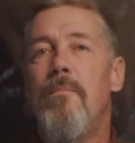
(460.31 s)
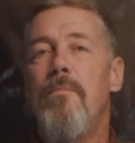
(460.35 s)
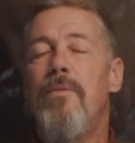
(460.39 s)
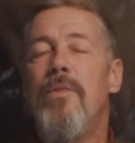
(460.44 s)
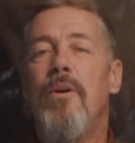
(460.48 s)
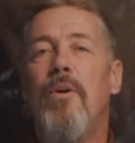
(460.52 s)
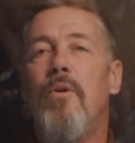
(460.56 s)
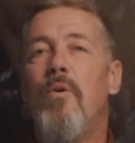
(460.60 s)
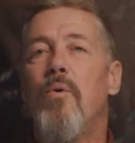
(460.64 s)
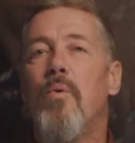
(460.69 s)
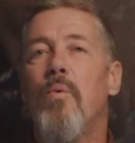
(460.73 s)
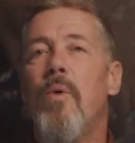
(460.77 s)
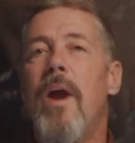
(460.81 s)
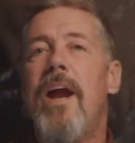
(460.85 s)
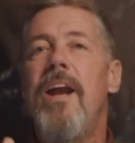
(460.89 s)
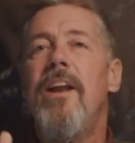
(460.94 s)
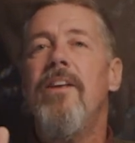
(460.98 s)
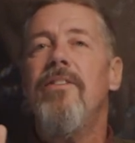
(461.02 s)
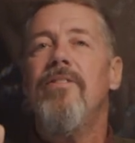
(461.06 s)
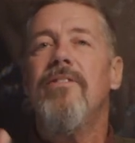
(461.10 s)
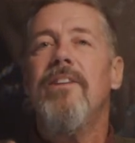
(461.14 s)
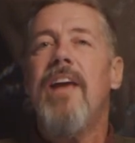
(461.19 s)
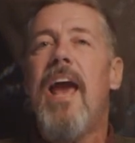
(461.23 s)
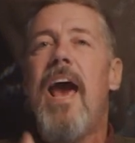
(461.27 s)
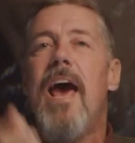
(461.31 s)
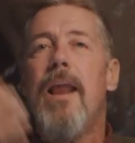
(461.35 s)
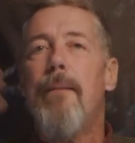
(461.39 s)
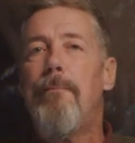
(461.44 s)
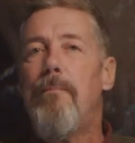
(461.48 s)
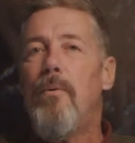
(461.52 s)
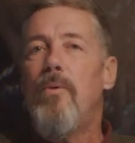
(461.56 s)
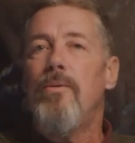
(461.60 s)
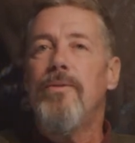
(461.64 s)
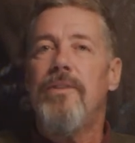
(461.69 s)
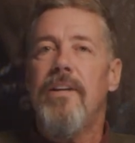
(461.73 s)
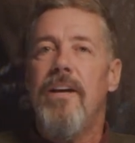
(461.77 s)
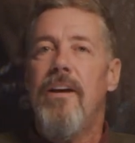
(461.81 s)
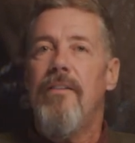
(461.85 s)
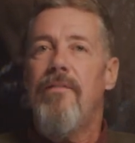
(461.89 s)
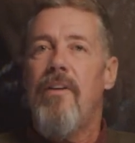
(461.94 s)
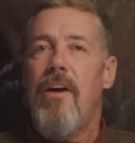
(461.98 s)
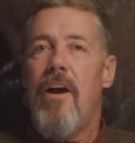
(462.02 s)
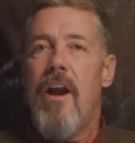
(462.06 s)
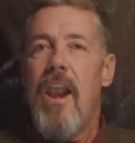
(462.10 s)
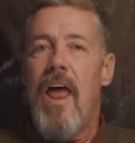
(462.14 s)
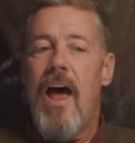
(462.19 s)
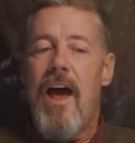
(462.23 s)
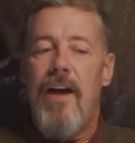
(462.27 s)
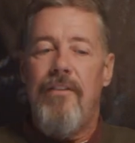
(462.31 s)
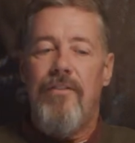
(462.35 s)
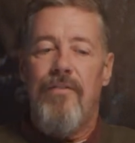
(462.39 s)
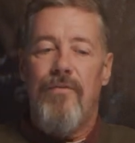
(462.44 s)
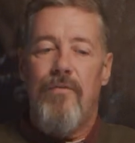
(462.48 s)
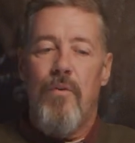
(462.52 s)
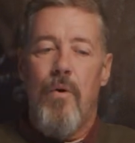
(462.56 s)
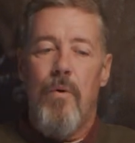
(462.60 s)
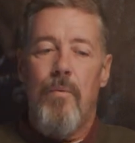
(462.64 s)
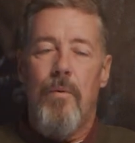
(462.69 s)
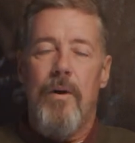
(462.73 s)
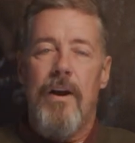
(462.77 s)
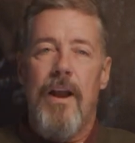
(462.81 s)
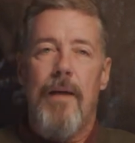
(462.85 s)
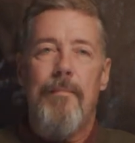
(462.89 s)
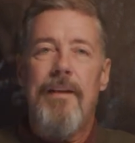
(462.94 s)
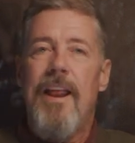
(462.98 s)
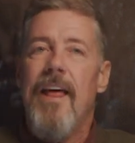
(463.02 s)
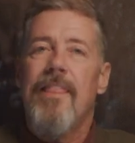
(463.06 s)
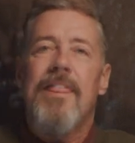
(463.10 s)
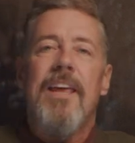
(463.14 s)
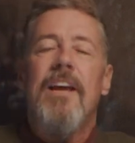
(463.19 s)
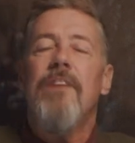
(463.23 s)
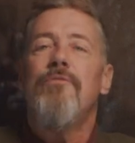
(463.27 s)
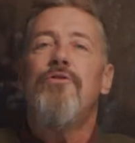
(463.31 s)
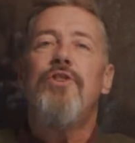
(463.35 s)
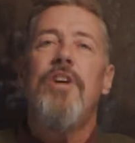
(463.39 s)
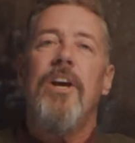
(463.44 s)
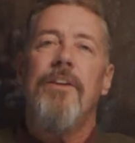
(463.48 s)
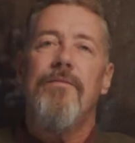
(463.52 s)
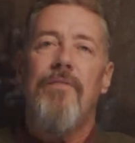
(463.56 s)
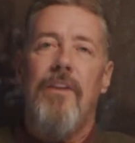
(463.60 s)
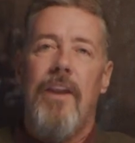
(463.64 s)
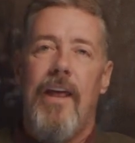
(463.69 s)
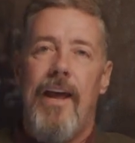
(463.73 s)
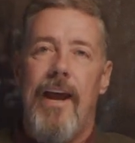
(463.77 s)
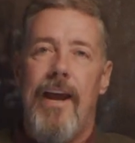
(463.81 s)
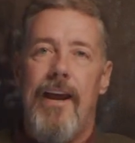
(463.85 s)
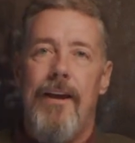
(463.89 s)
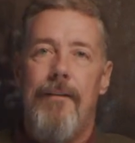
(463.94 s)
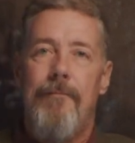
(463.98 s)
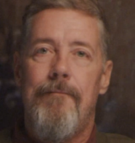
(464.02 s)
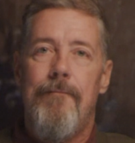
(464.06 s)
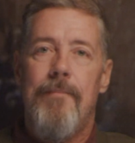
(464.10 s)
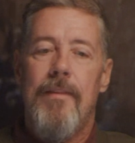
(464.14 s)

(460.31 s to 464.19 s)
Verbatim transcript: the greatest catapulting of our lives forward. I mean, I think of Chick fil A.